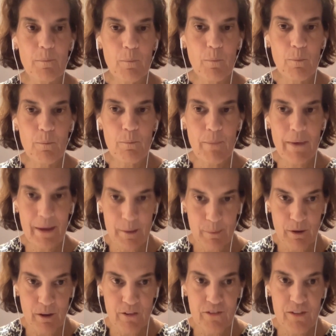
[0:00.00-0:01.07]

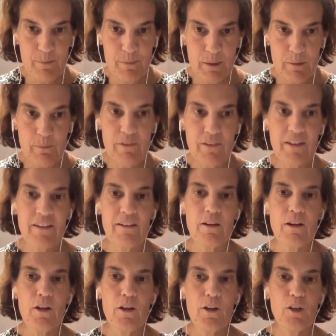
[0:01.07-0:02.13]
menopause symptoms. And
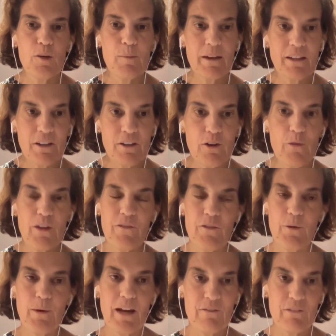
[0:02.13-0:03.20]
you might not know that if
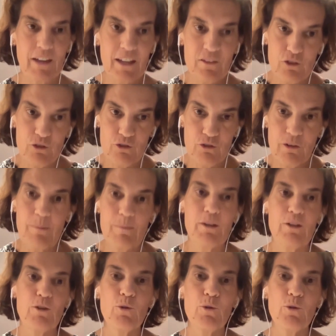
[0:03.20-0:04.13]
you have cancer treatment,